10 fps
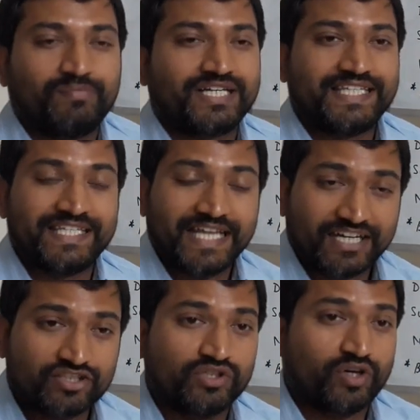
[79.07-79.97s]
but
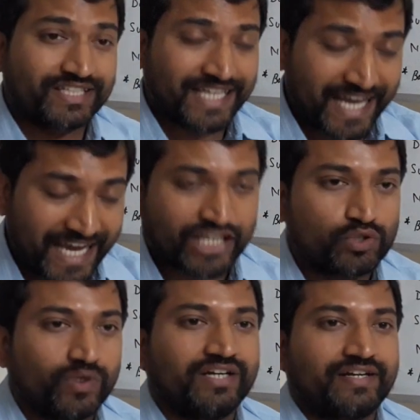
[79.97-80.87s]
that is not the
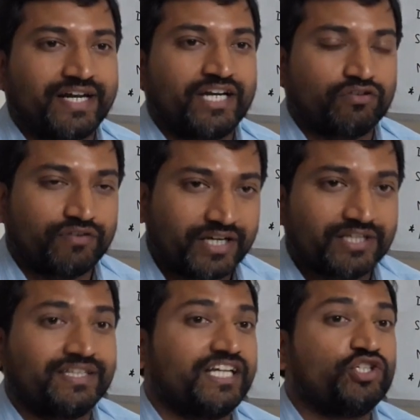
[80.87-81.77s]
actual rate of
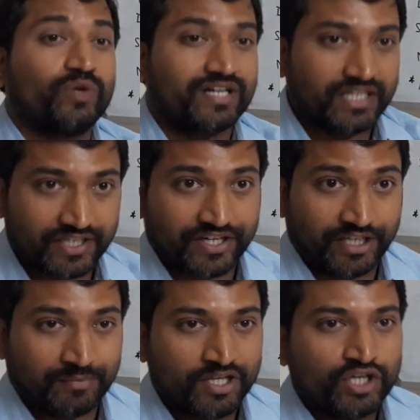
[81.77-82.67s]
return that you are
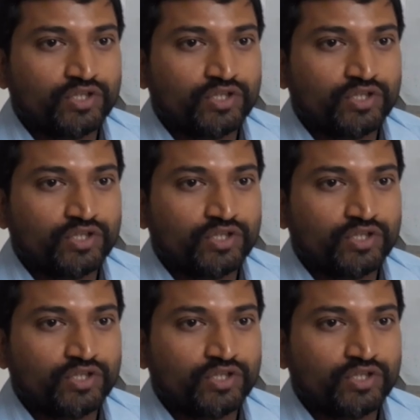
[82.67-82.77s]
earning.